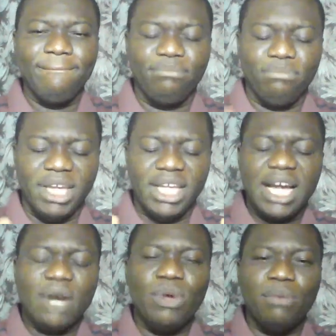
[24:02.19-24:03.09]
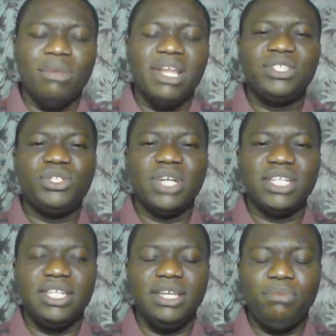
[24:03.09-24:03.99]
May Yahweh bless you and
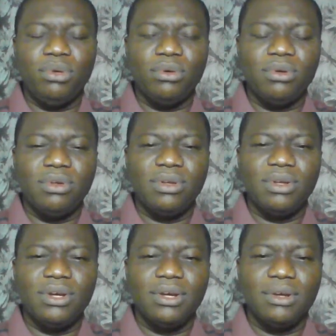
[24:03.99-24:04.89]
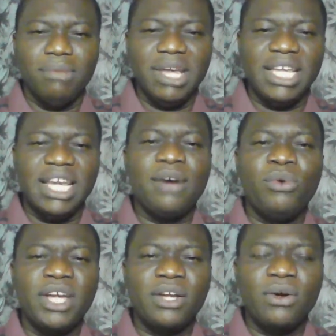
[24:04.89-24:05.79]
keep you. May
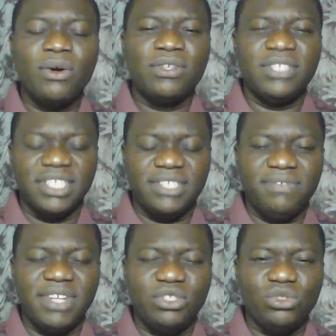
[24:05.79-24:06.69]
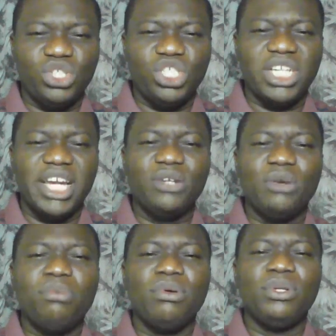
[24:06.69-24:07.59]
Yahweh cause his face to shine
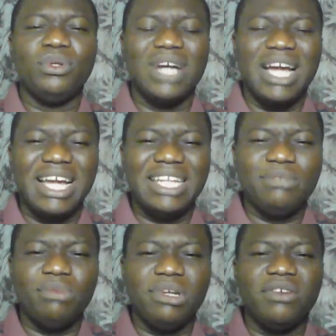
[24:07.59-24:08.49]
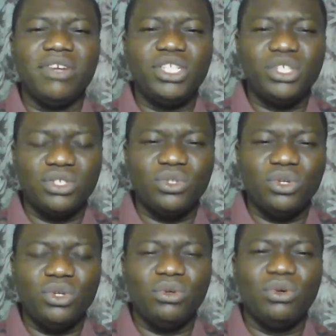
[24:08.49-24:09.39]
upon you and be gracious to
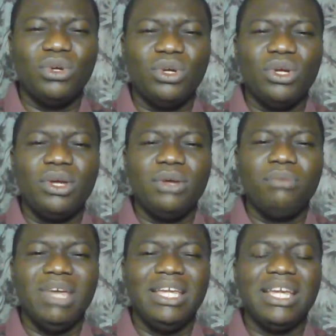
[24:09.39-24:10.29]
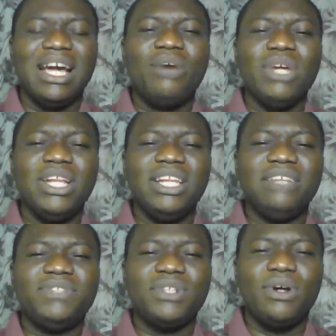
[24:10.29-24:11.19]
you. May Yahweh
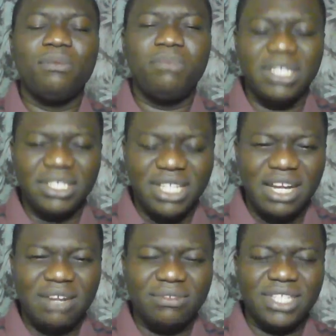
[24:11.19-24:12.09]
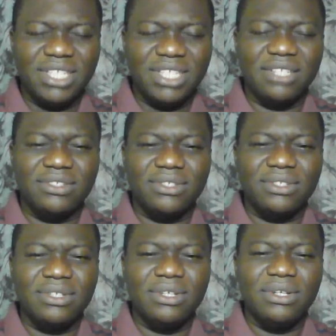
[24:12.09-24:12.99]
lift up his countenance
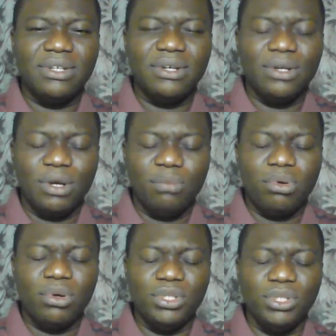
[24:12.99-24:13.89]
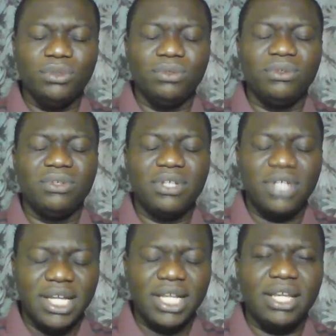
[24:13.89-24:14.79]
upon you
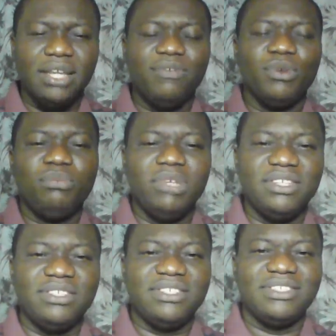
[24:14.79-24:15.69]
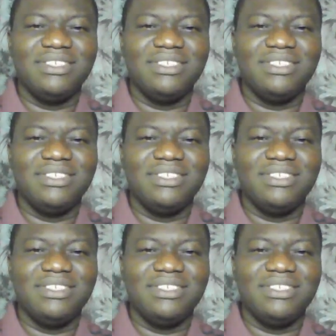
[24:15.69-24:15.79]
and give you peace.